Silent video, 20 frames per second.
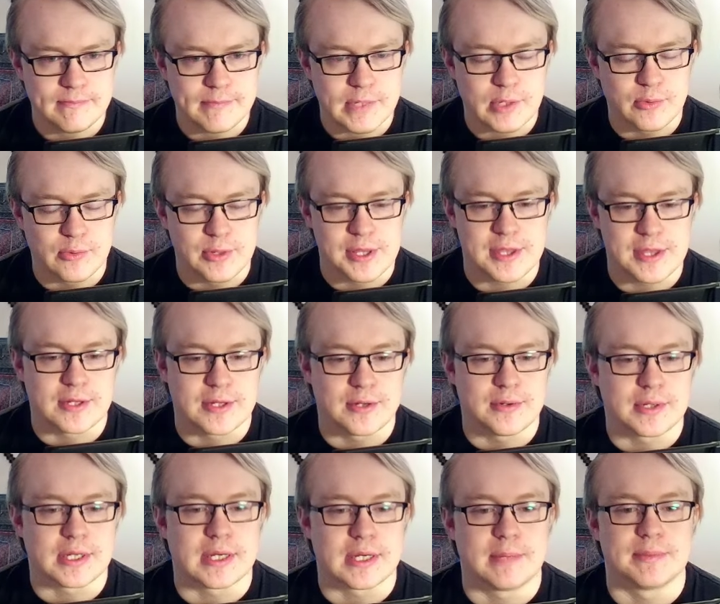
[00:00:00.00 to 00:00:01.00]
with, you know,
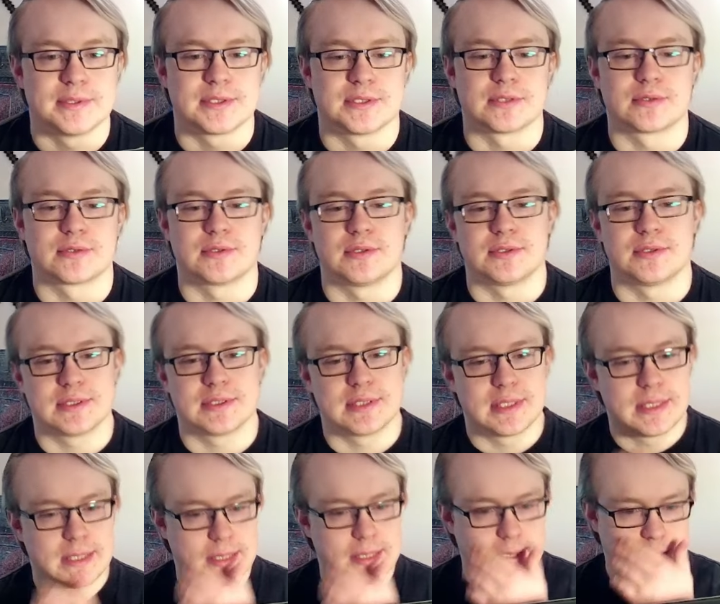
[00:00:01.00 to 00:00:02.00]
a couple synchros.
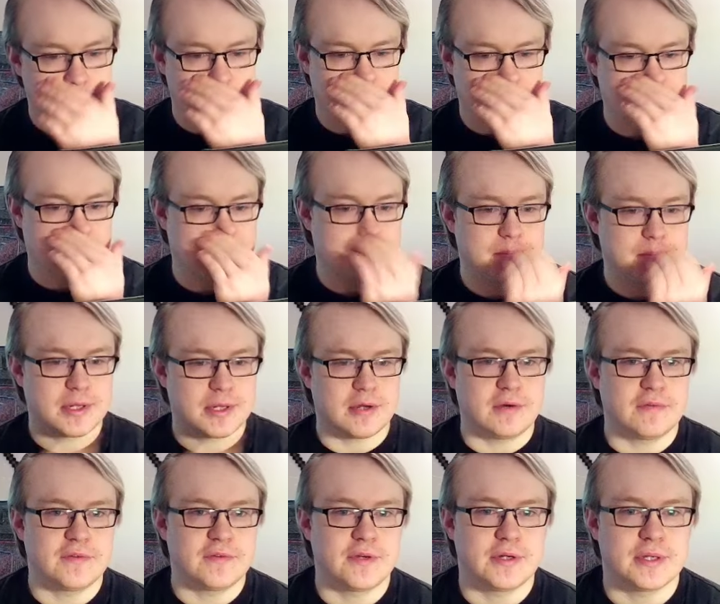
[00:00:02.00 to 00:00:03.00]
But
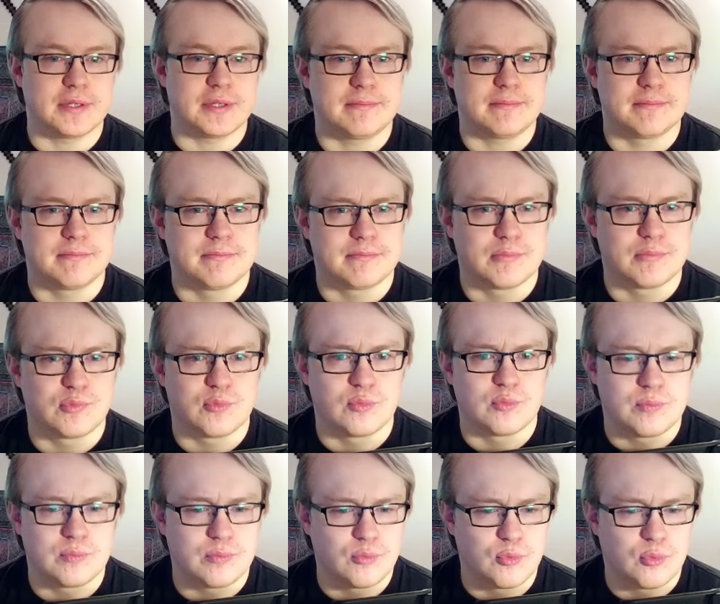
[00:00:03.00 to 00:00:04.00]
overall,
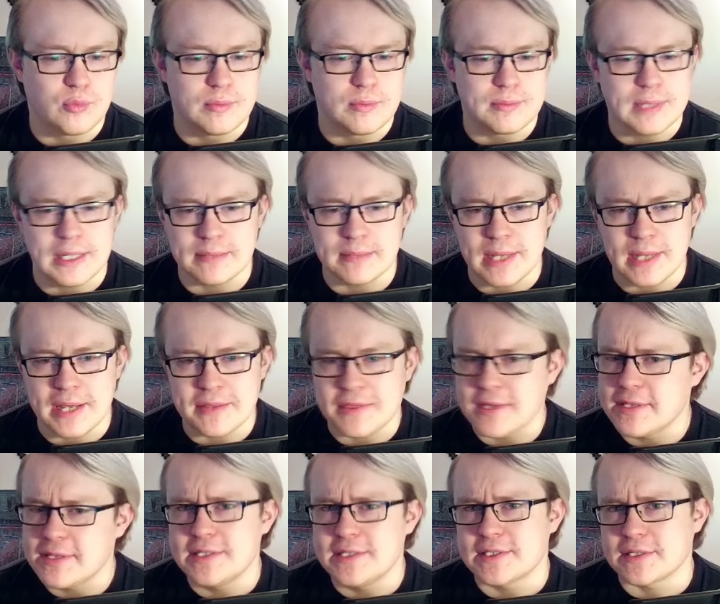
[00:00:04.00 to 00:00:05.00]
I
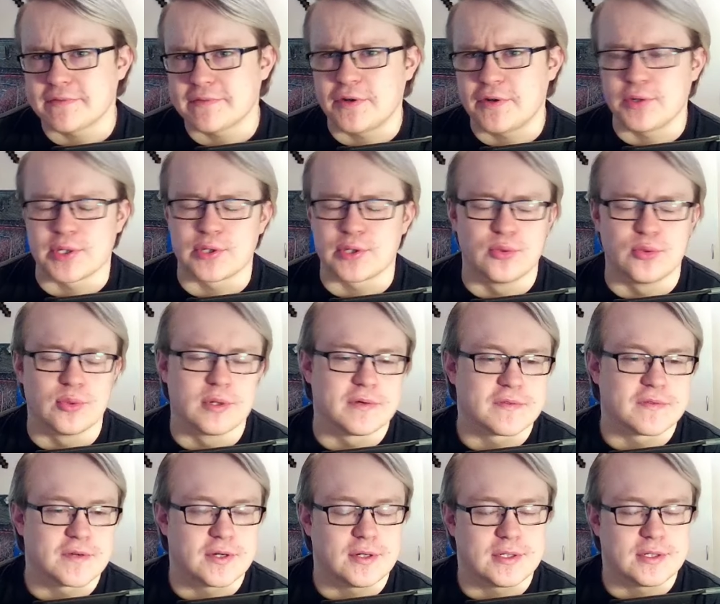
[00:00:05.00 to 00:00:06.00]
think these are very cool,
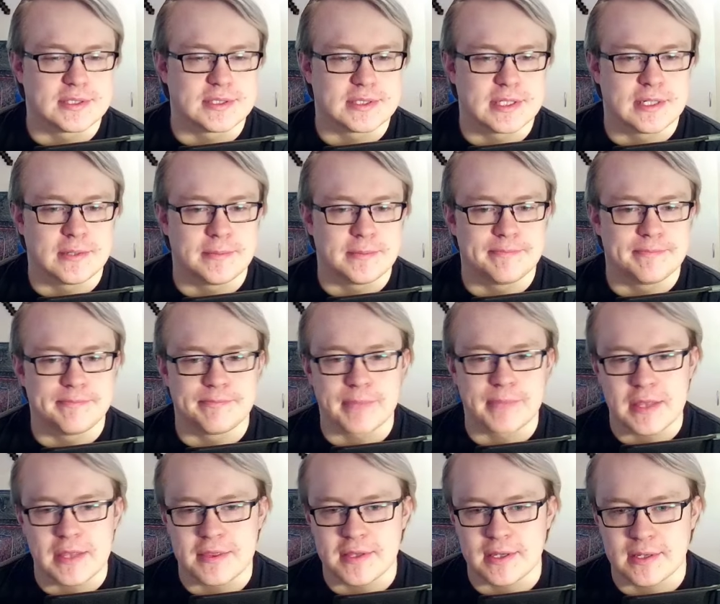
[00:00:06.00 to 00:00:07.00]
of course.
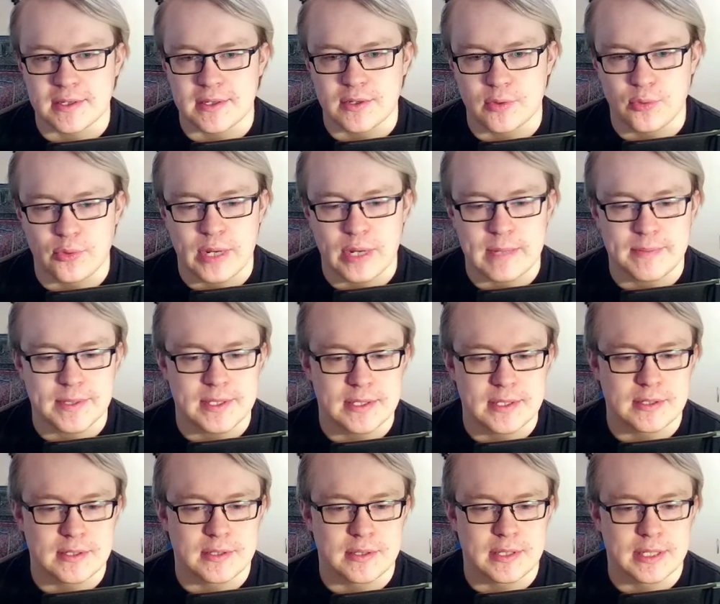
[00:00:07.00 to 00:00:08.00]
I think
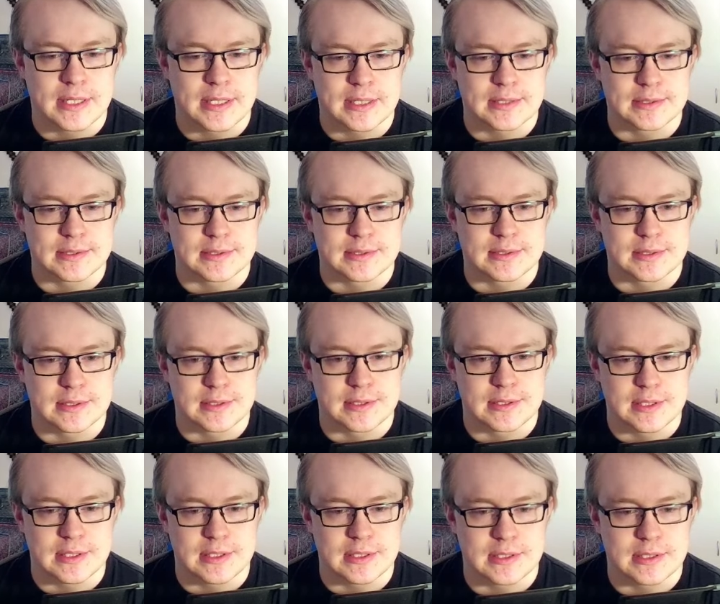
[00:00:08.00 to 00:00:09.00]
Rapier and
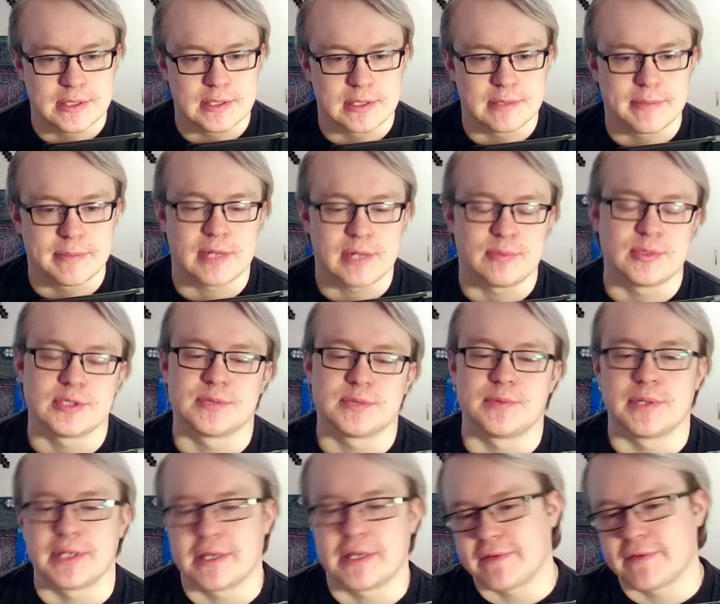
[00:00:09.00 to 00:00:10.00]
the Battlewasp
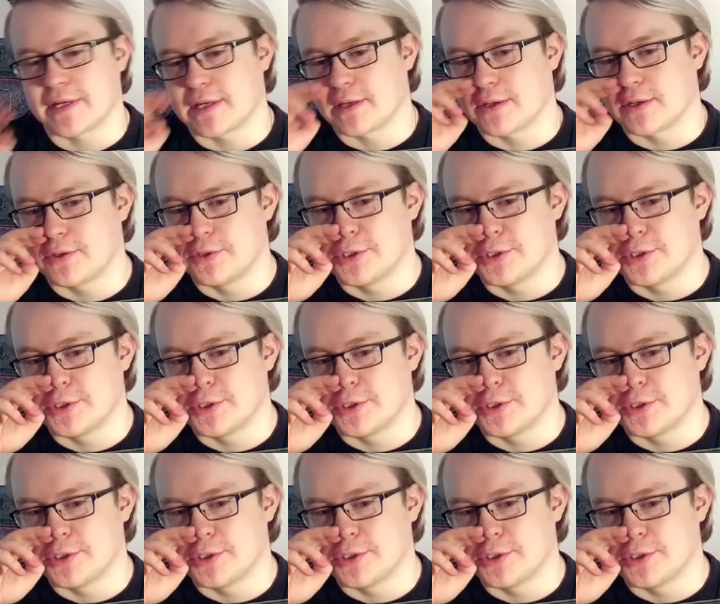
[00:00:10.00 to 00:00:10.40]
Wind have like a good